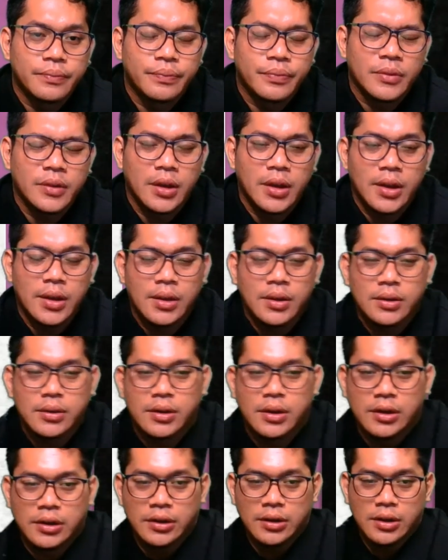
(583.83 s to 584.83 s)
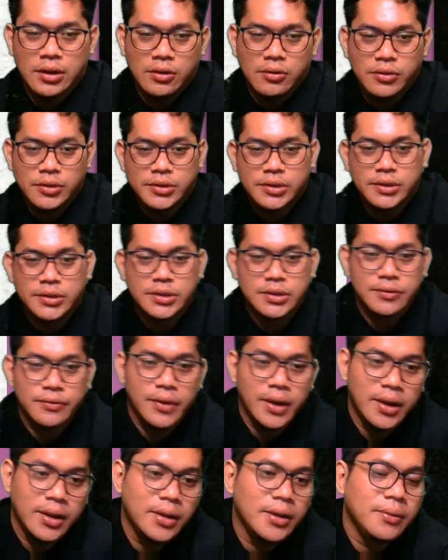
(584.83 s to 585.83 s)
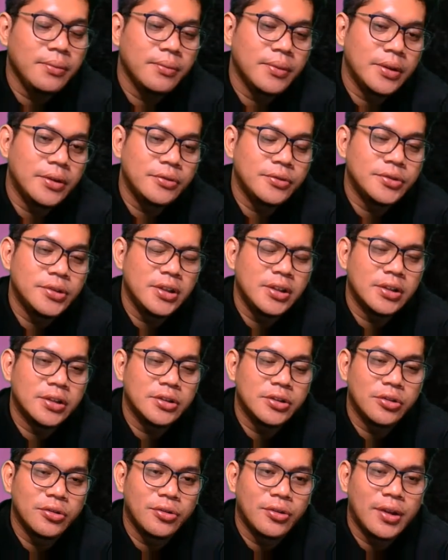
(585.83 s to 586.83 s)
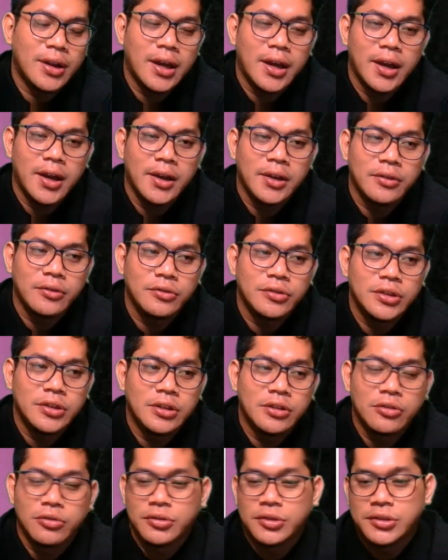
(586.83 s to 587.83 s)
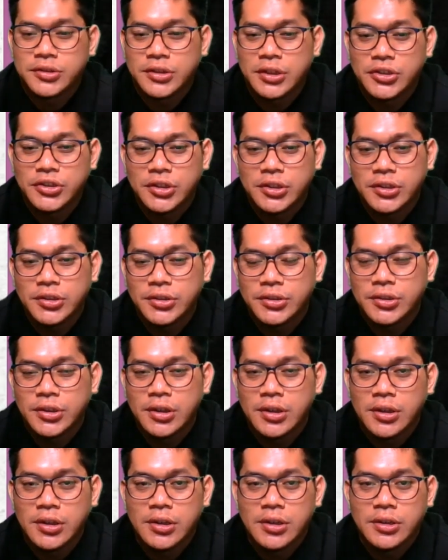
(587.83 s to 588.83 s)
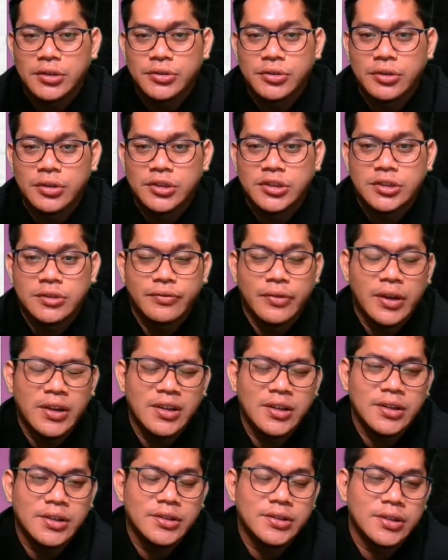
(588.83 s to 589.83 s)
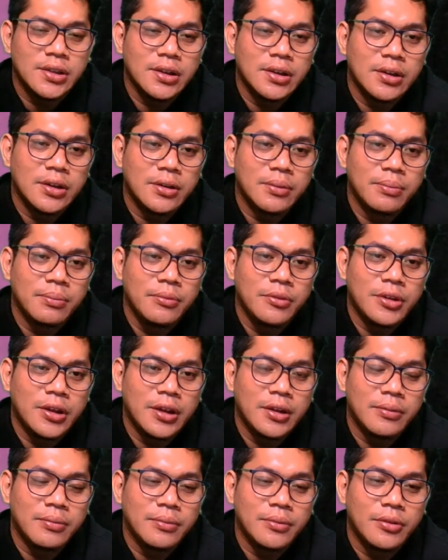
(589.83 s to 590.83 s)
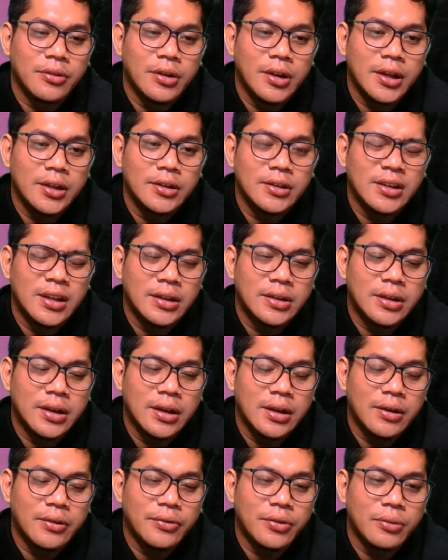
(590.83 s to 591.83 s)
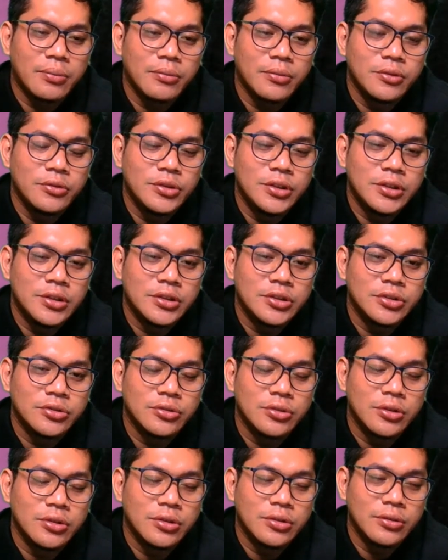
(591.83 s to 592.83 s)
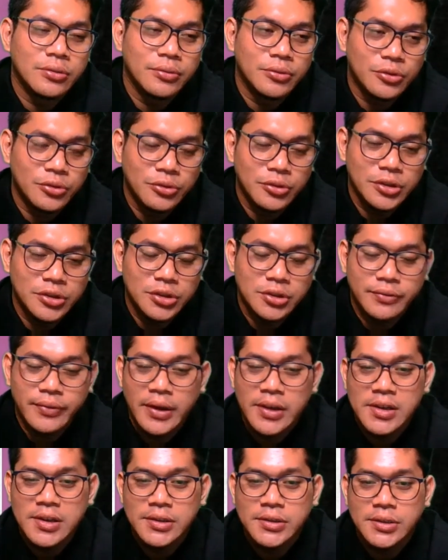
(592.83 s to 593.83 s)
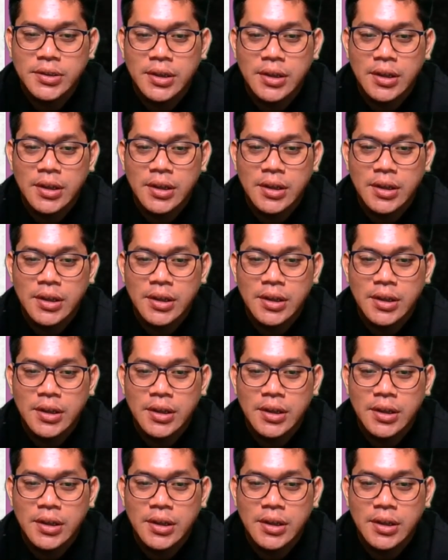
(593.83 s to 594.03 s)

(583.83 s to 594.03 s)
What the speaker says: Okay, now is the survey. We're using the theodolite, using the total stations. So the surveyors, we can collect the data from using this through the surveyors,